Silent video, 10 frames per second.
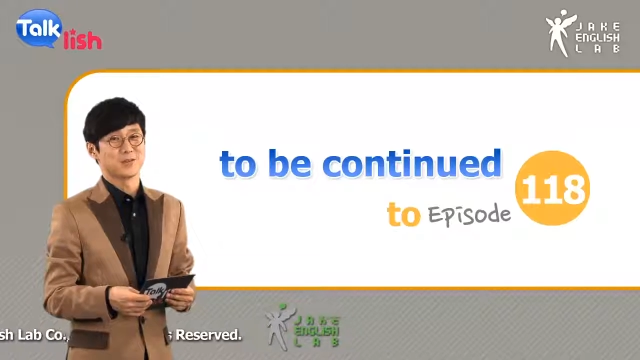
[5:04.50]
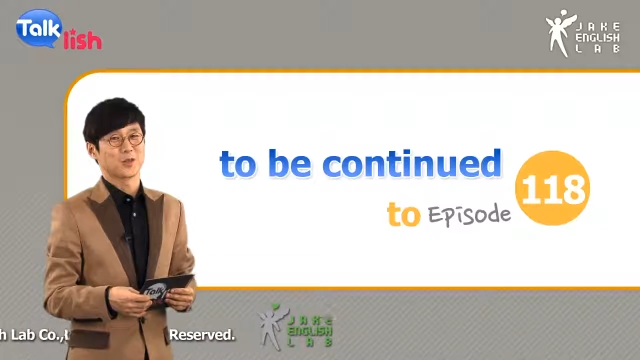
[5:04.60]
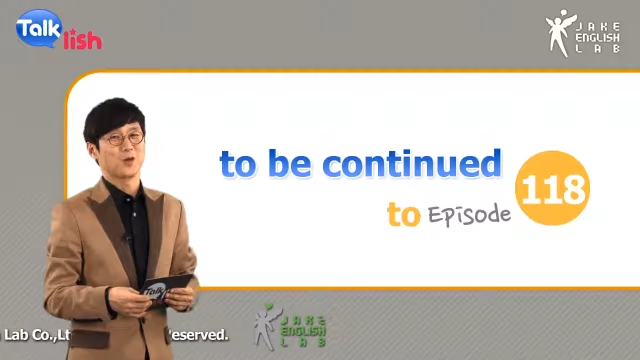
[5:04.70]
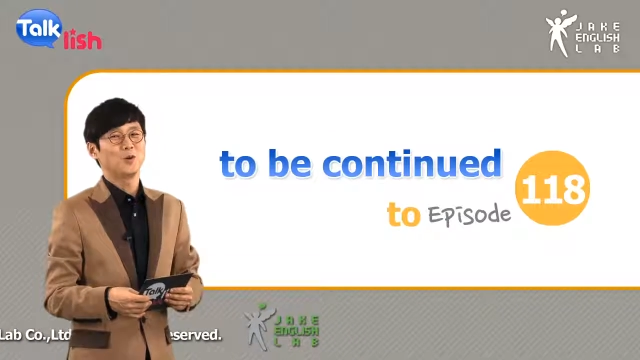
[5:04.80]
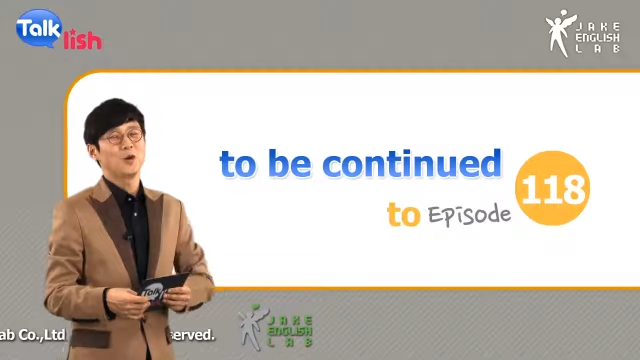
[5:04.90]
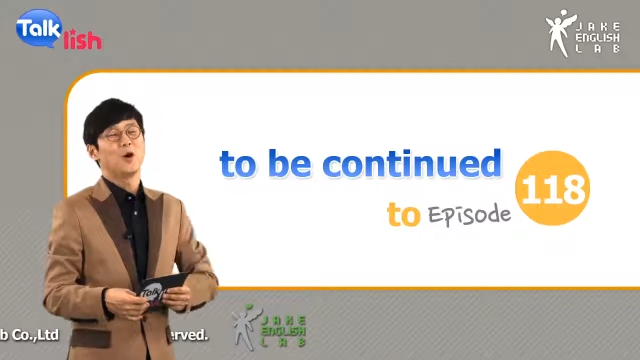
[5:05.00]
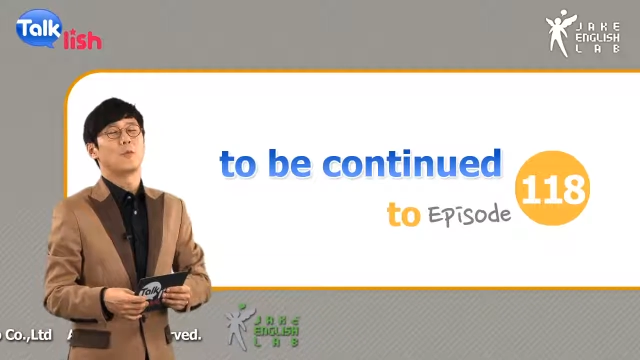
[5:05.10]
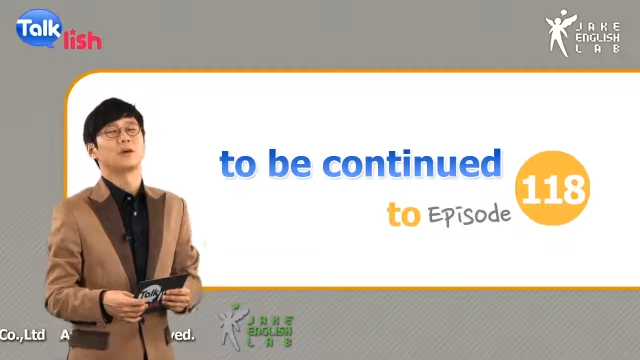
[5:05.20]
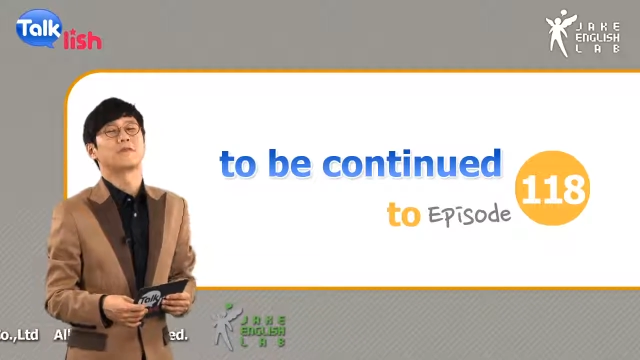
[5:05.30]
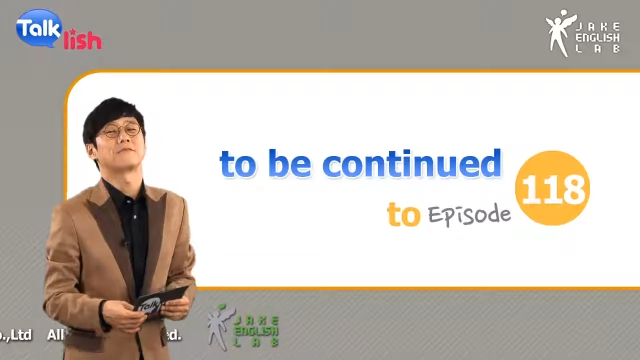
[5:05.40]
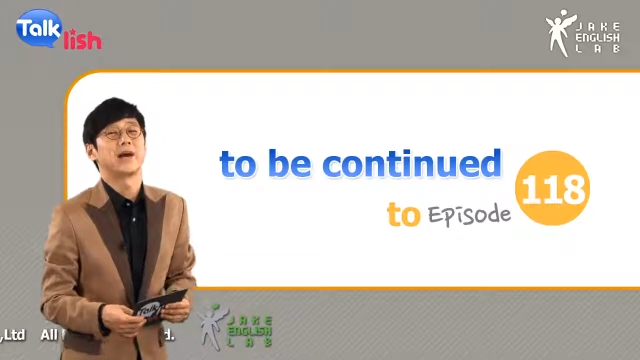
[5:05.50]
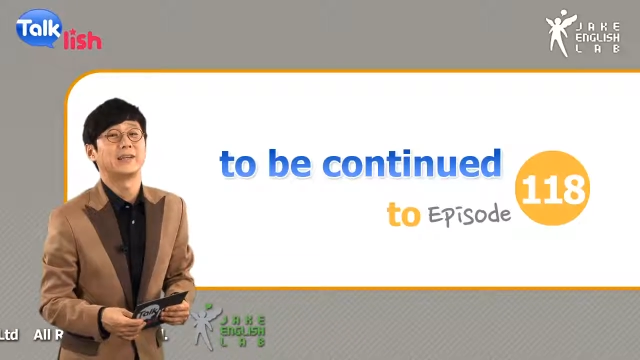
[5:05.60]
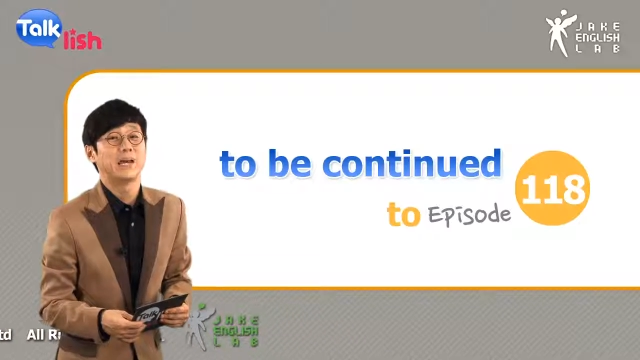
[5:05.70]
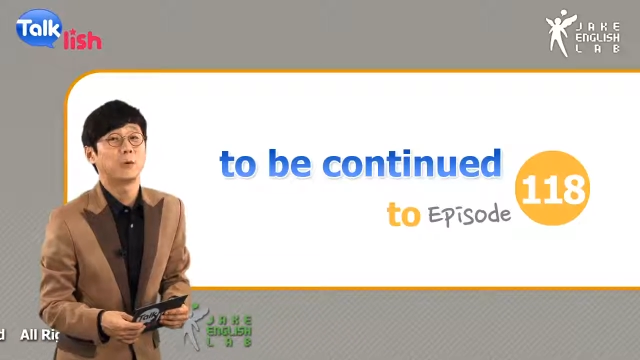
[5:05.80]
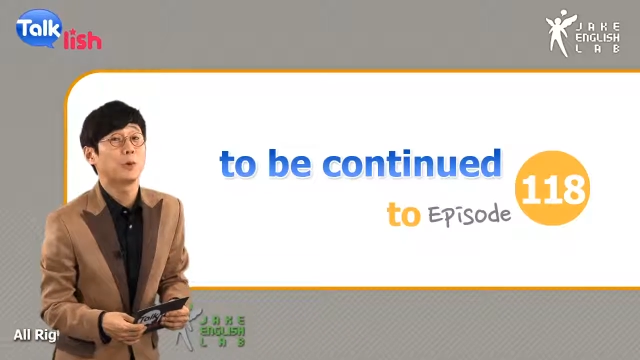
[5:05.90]
So we're gonna
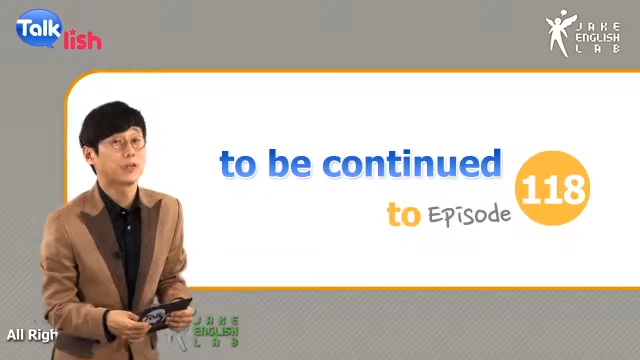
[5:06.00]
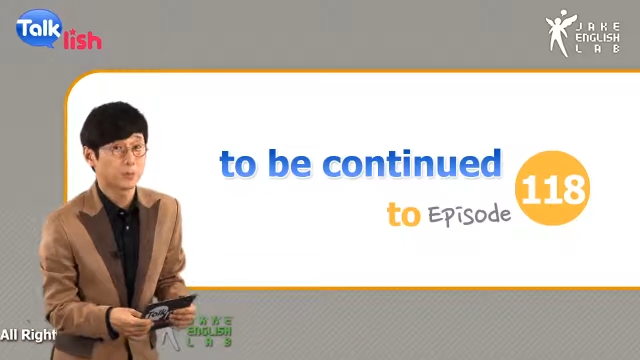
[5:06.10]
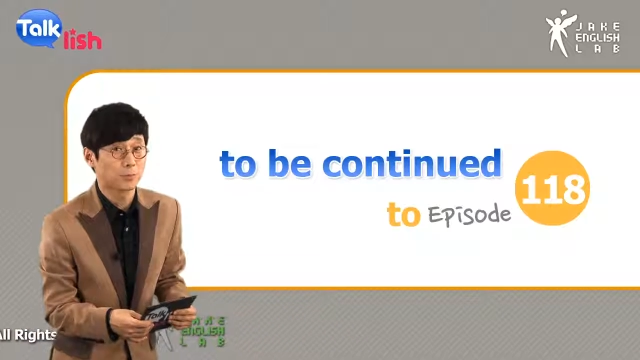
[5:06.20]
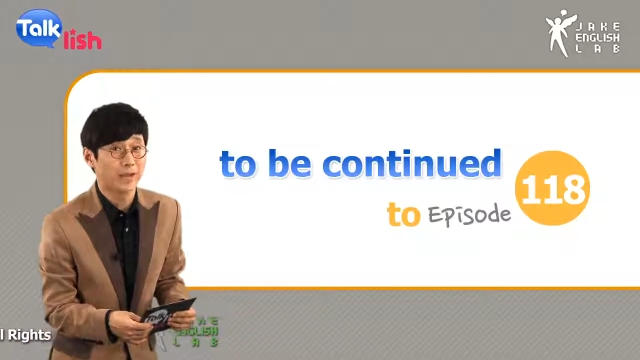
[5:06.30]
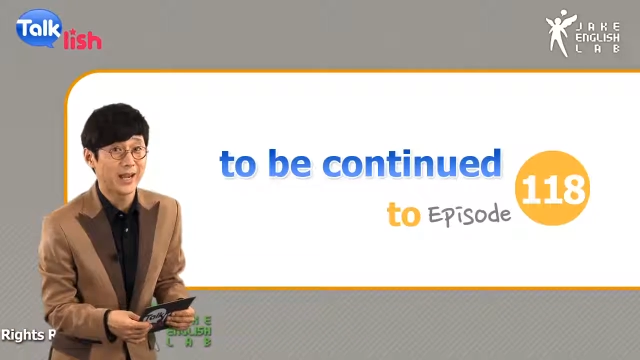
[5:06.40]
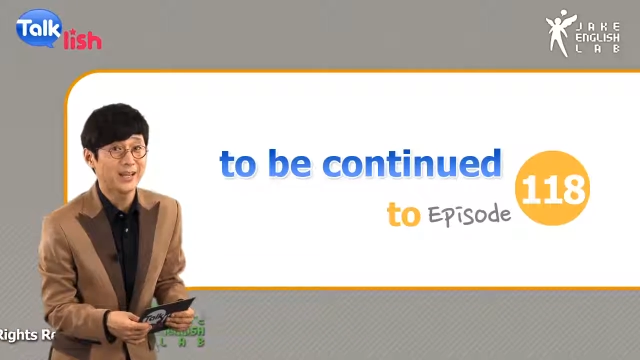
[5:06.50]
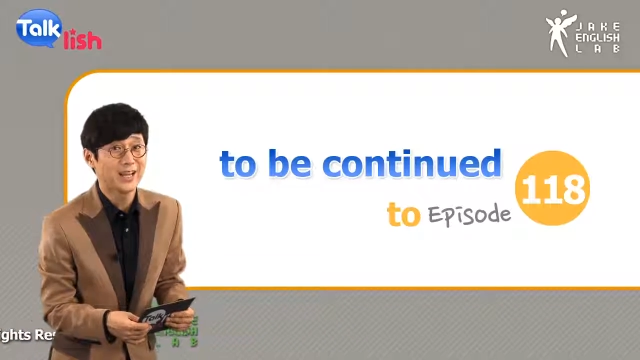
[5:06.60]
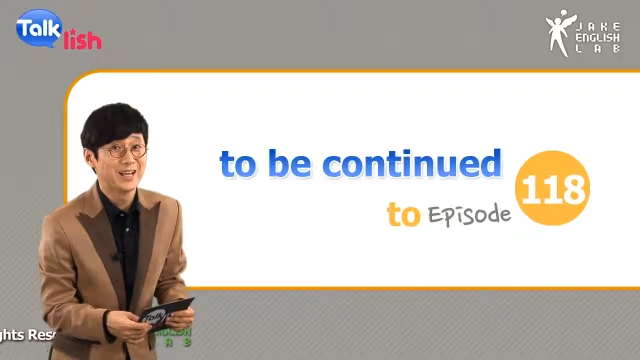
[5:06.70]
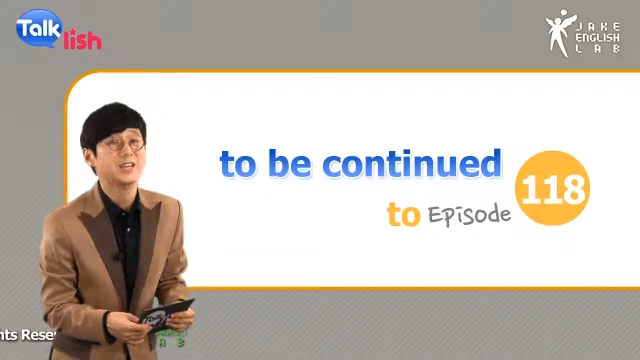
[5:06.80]
find out what kind of plan